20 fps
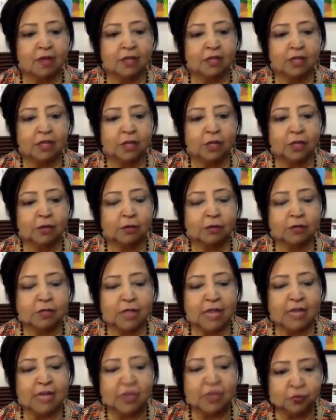You know, so
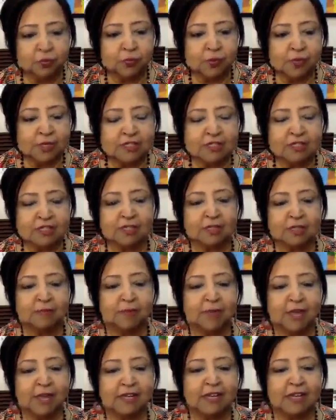any wisdom
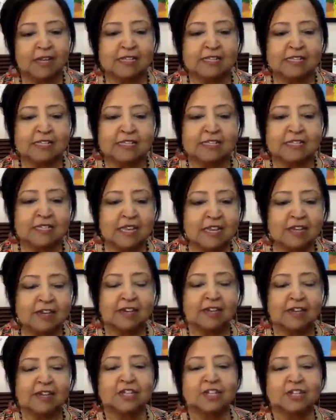that gets
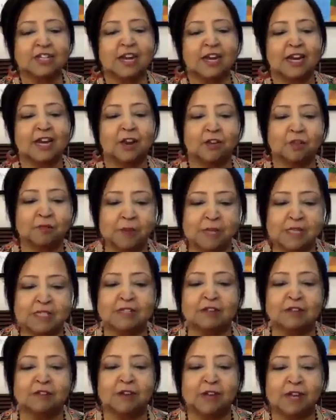seeded and shared out of
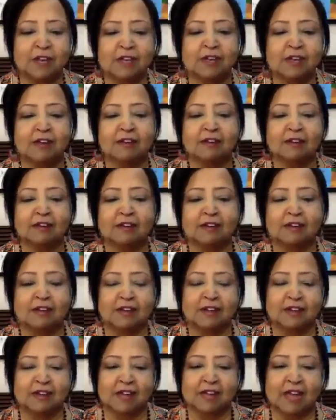Pennsylvania
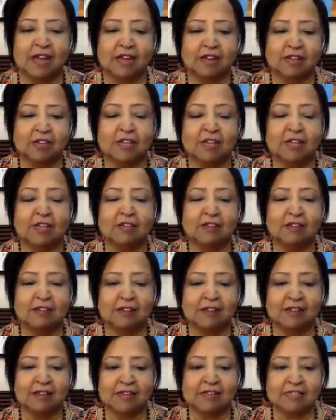actually
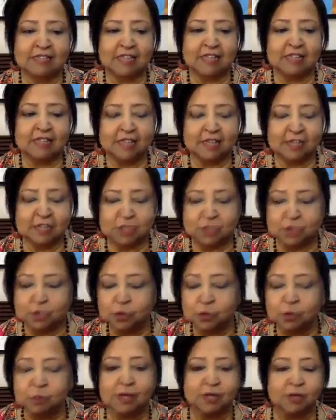is in the
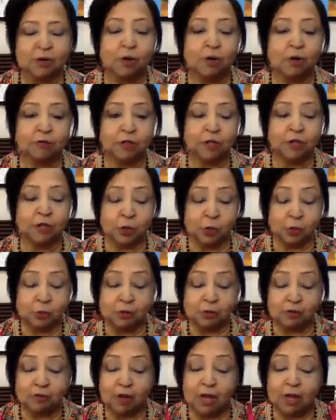attunement of the
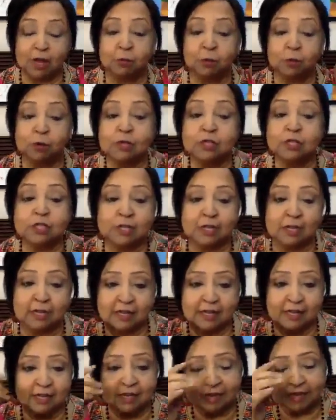human vibe
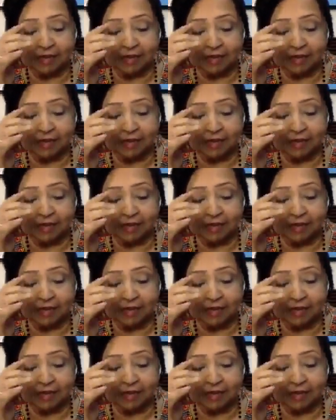originally.